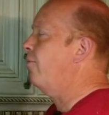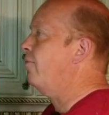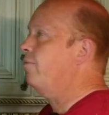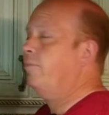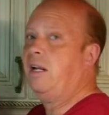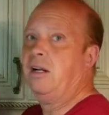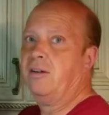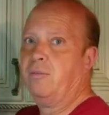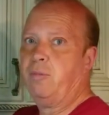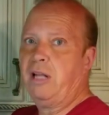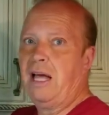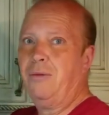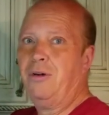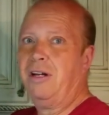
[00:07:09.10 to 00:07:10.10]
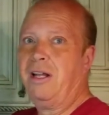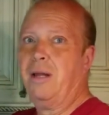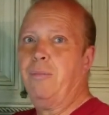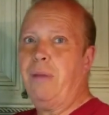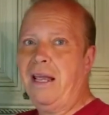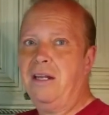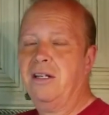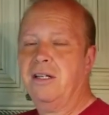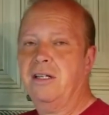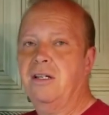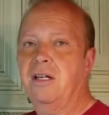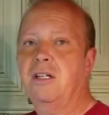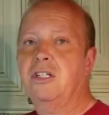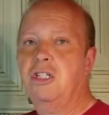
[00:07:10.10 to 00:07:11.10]
made out of plywood and painted
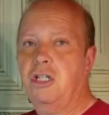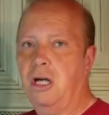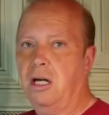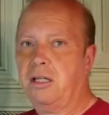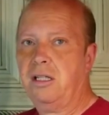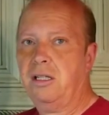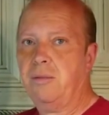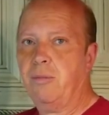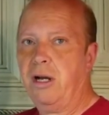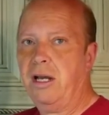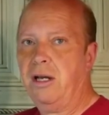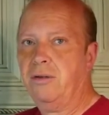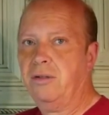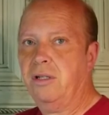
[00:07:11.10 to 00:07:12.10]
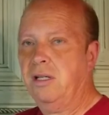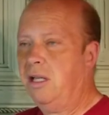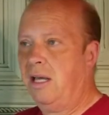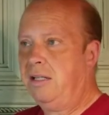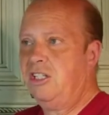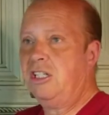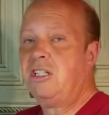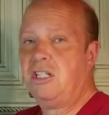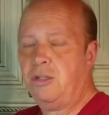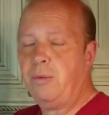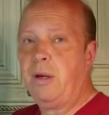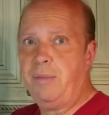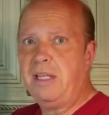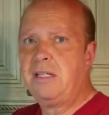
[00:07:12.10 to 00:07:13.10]
chocolate brown, just
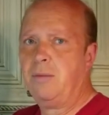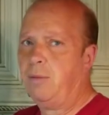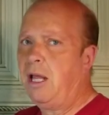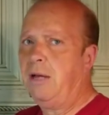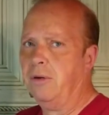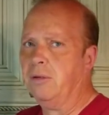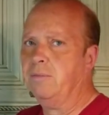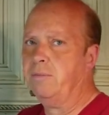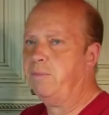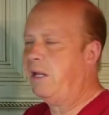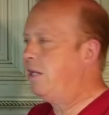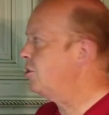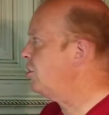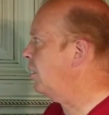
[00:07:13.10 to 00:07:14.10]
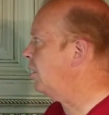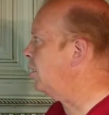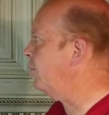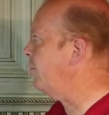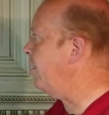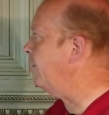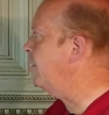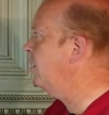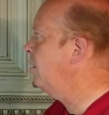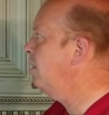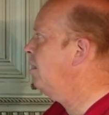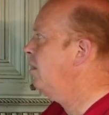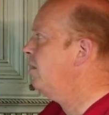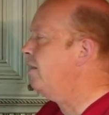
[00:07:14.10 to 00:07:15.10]
a piece of plywood painted chocolate brown.
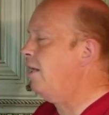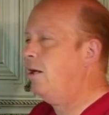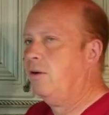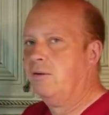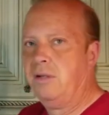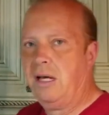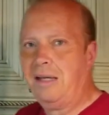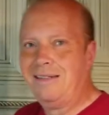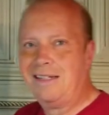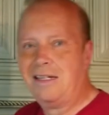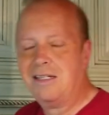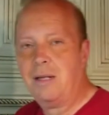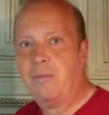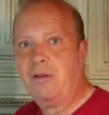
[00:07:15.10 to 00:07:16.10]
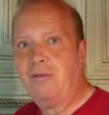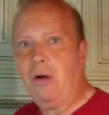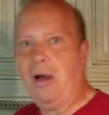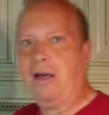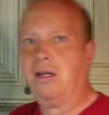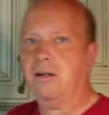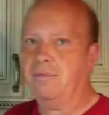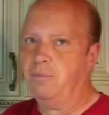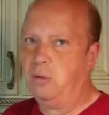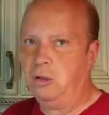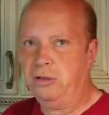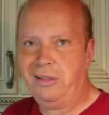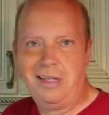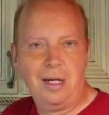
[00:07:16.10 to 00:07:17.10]
Now, as I said before, I could have
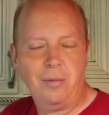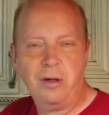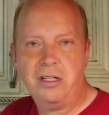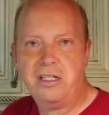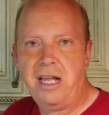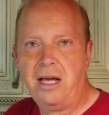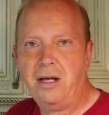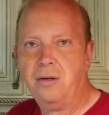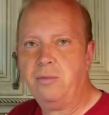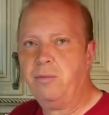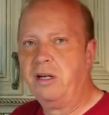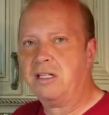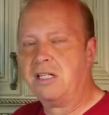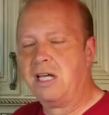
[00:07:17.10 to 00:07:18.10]
pulled the cupboards down, but it's a